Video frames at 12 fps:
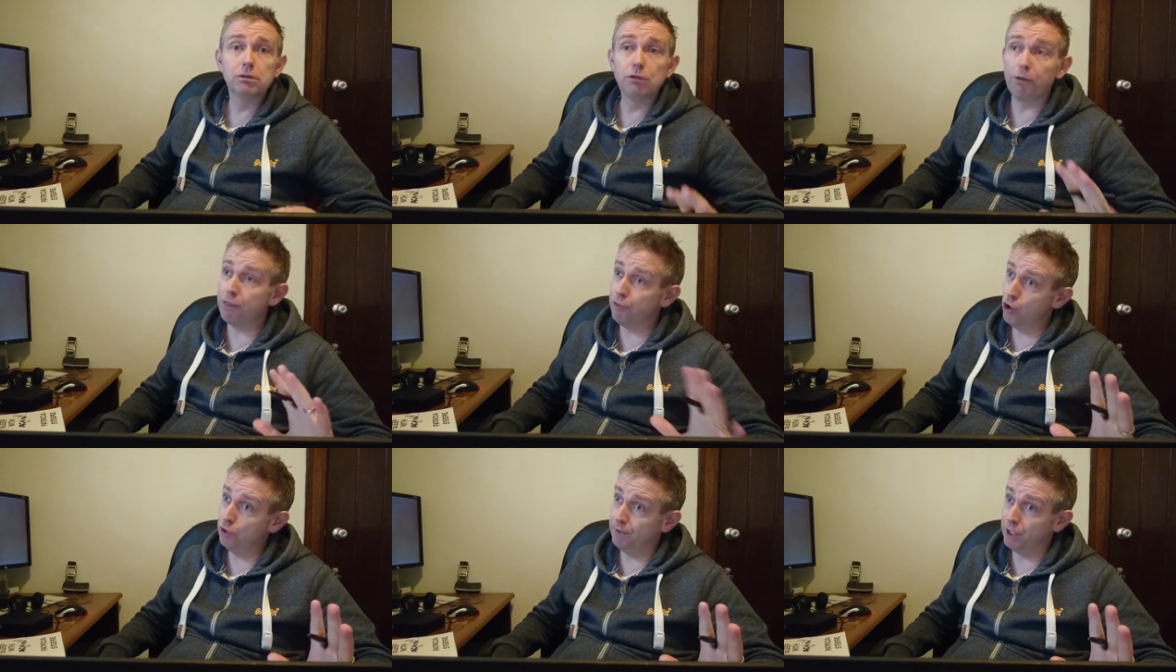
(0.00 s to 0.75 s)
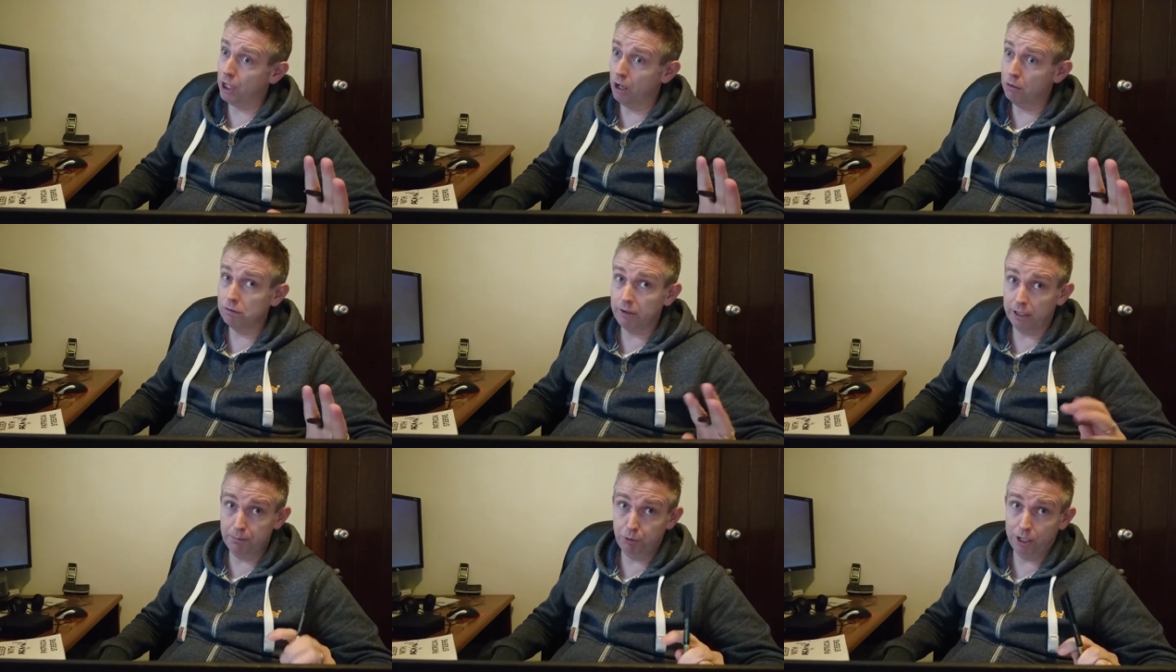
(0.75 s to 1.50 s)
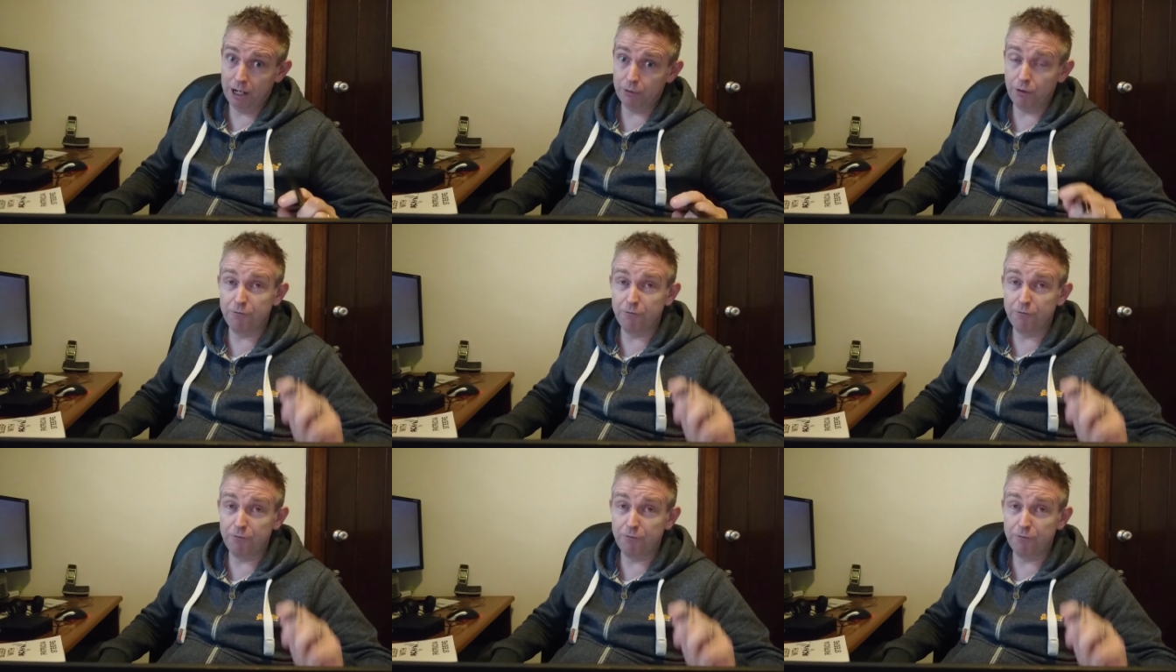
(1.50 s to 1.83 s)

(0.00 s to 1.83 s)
not the third video that you put out,